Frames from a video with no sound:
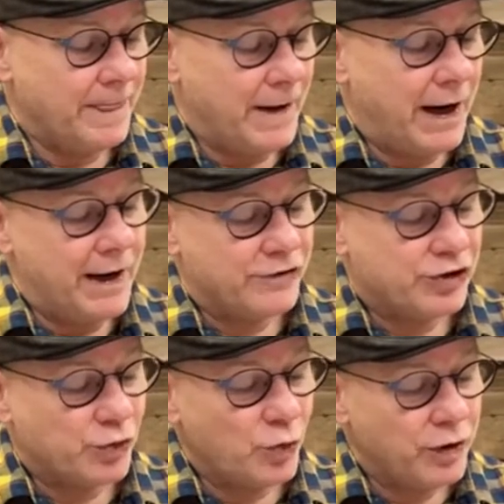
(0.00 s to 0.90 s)
I have
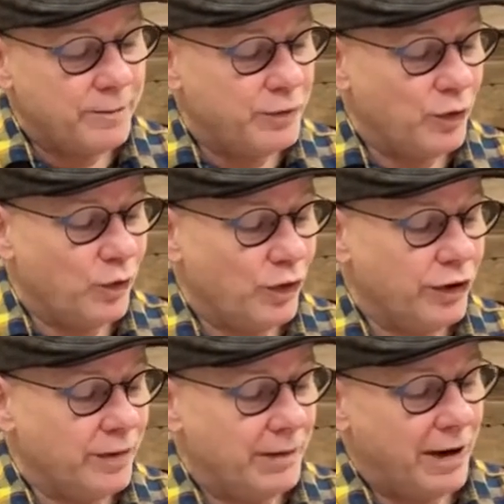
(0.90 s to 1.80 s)
stored up your
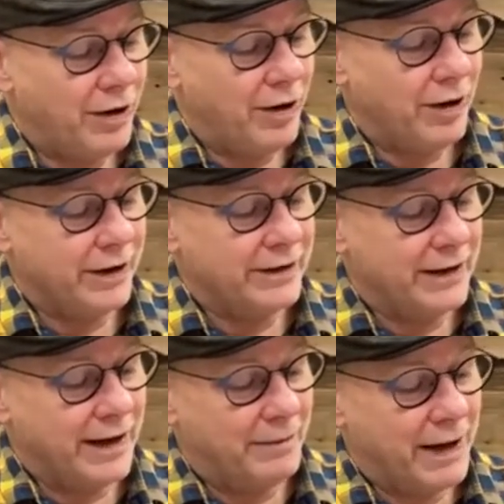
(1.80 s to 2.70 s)
word in my heart
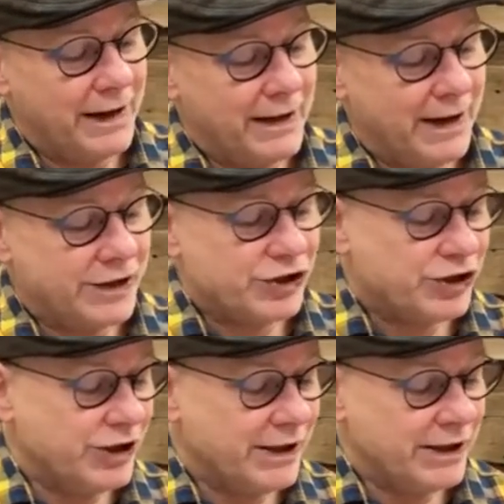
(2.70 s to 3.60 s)
that I might not
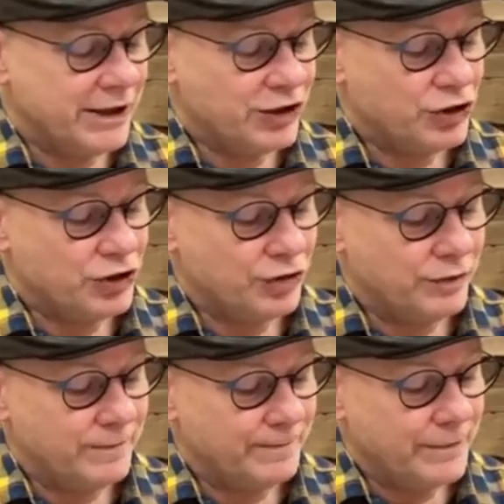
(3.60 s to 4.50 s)
sin against
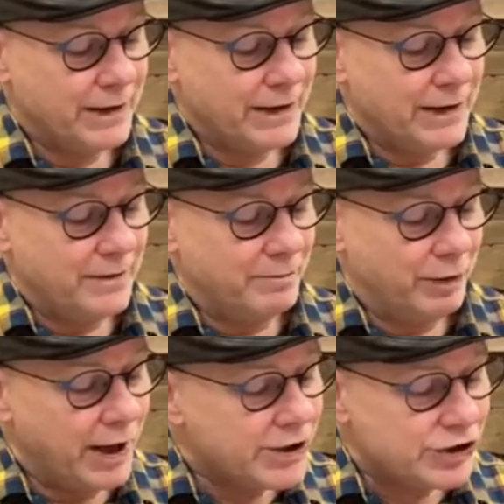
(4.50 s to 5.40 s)
you.
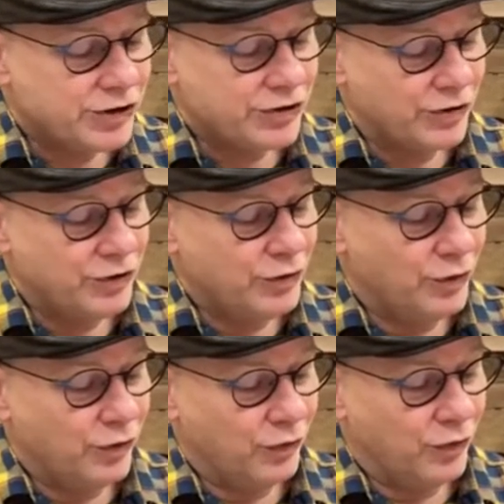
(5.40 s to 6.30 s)
Blessed are
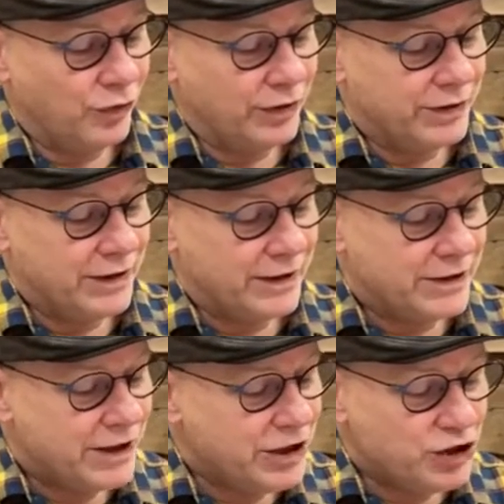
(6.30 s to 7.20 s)
you, O Lord.
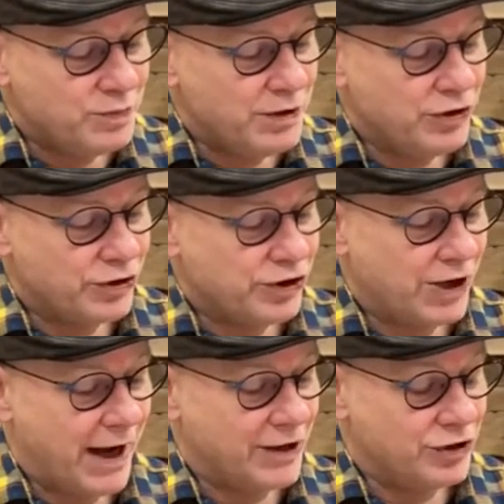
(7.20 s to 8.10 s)
Teach me your
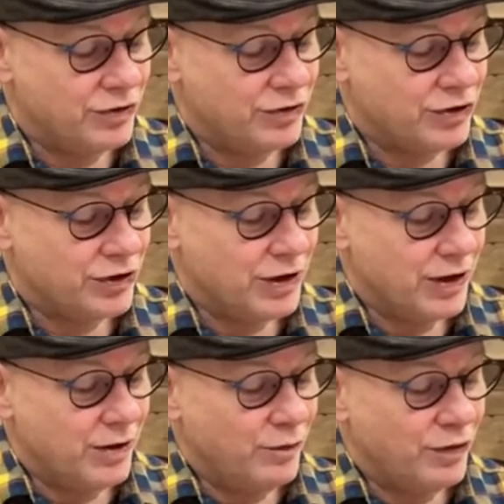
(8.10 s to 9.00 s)
statutes.
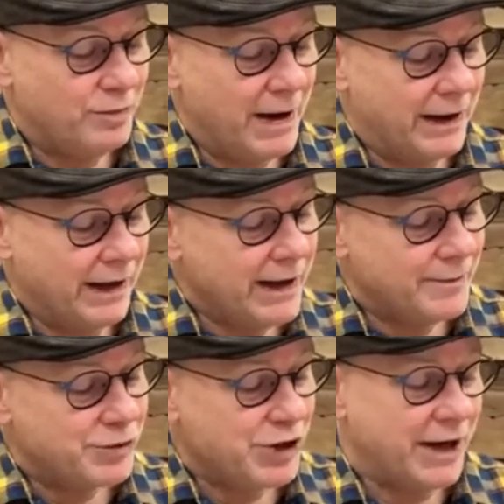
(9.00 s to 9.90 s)
With my
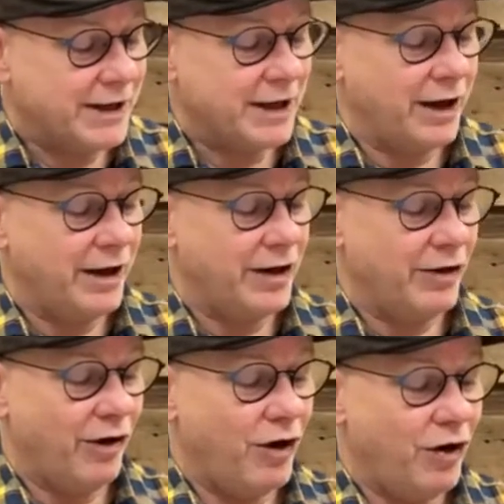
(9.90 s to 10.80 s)
lips I
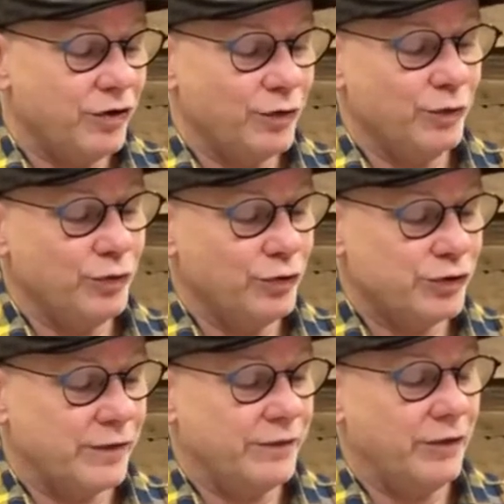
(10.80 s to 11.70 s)
declare all the
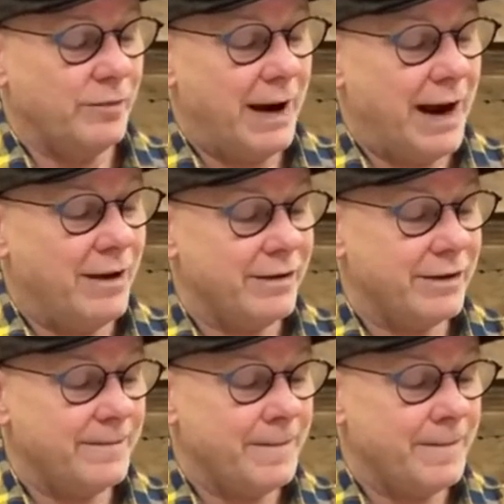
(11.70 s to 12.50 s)
rules of your mouth.